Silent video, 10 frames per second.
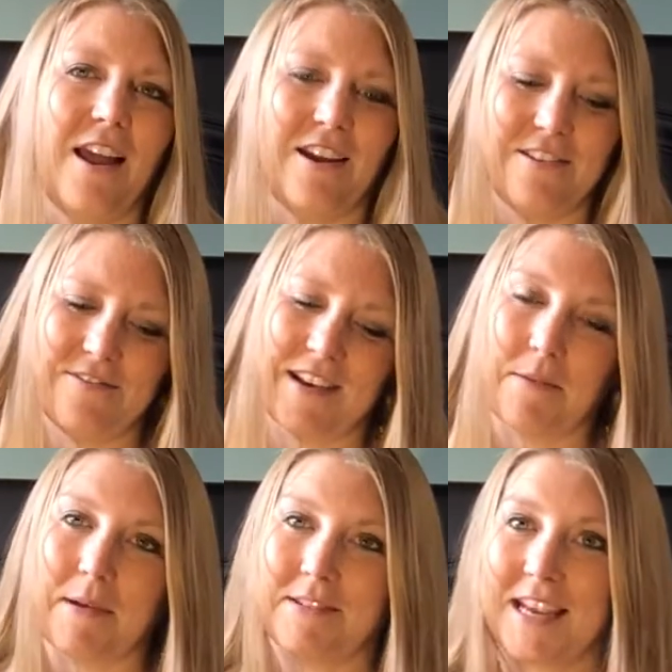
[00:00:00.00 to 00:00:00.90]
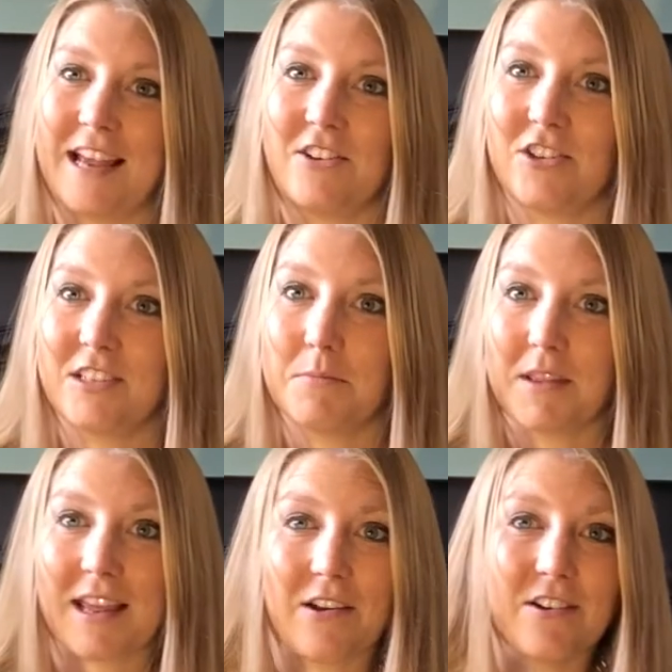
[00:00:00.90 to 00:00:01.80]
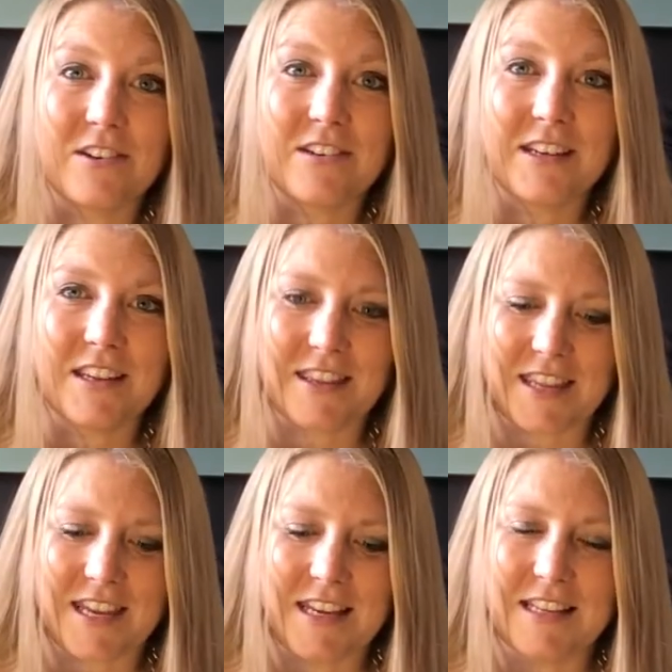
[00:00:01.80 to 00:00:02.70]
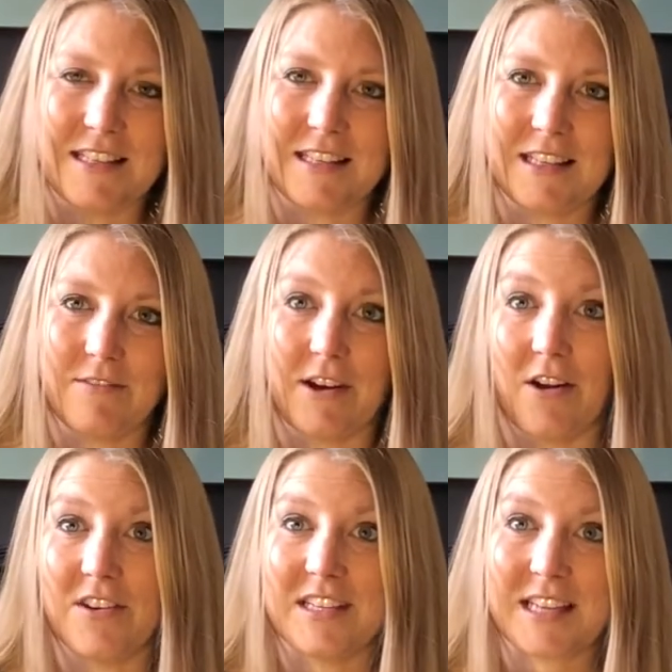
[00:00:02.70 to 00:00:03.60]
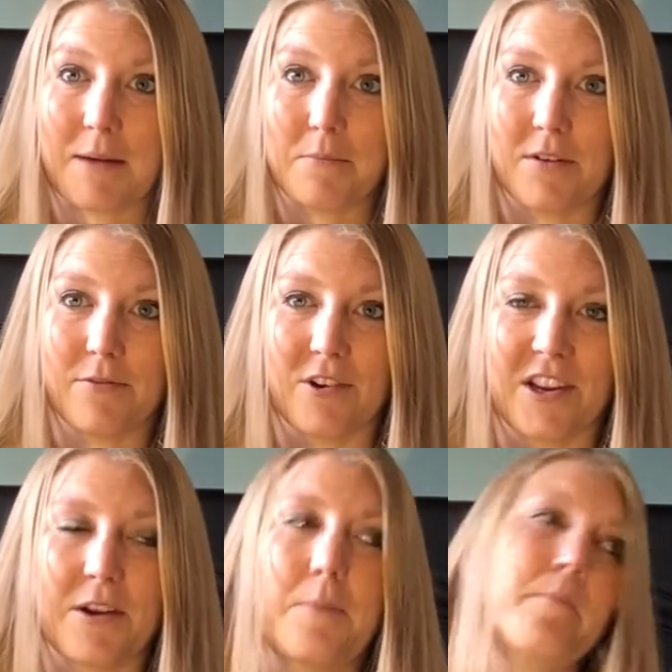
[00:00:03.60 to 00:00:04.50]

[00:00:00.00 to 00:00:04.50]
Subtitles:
hopefully I'll be able to capture some of that on this camera for you.